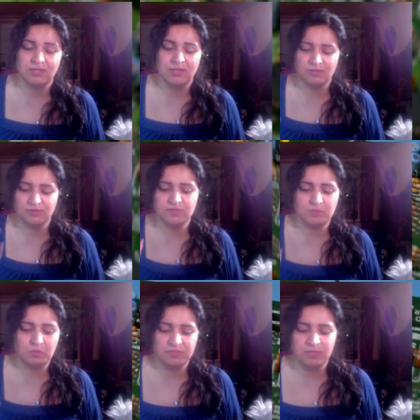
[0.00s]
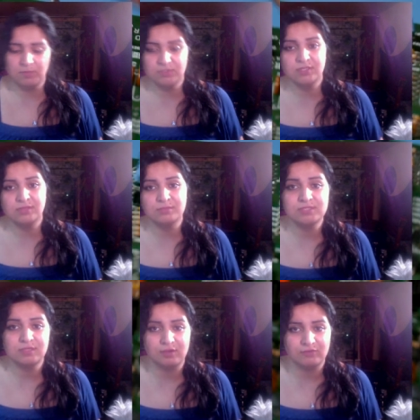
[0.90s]
And also, one thing I must, must
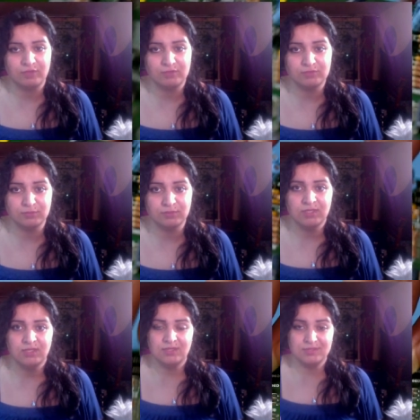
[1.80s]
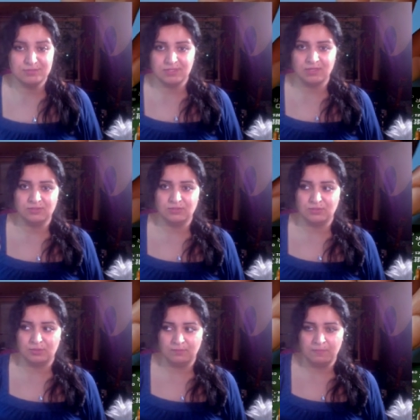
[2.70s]
clarify too, is that, you know,
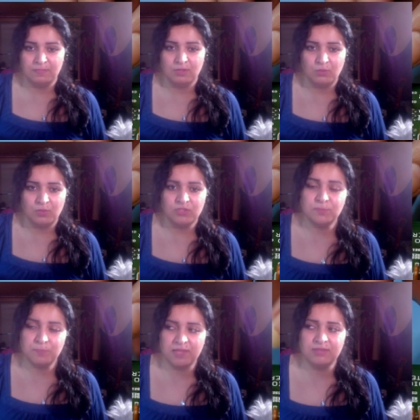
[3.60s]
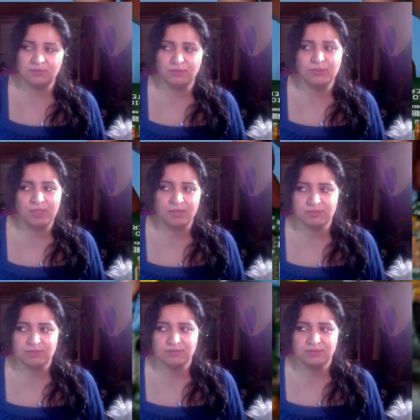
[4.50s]
when you paint your
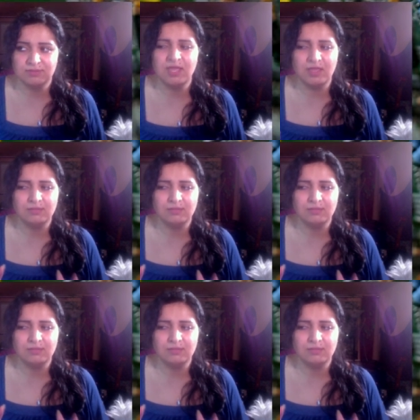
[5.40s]
case, yeah,